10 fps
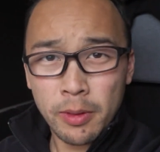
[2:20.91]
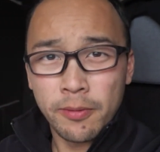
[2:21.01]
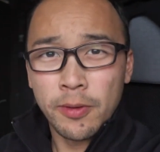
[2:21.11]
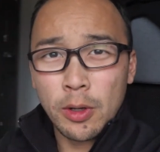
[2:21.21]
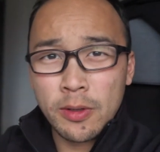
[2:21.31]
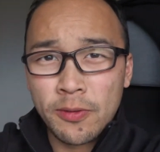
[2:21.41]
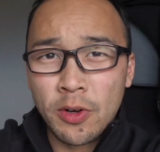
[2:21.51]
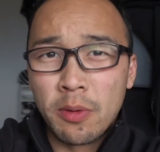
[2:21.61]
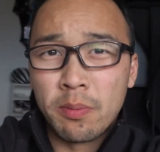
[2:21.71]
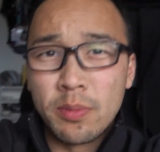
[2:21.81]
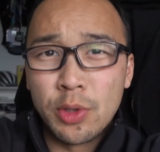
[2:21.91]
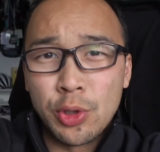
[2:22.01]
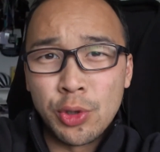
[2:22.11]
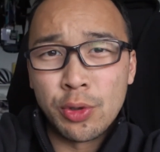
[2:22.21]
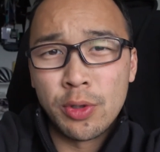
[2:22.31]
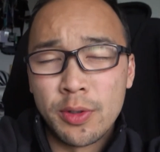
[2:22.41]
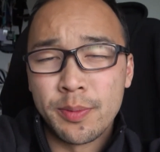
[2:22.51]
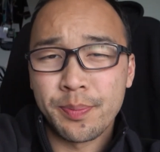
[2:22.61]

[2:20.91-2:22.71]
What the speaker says: the vlogs from the tour.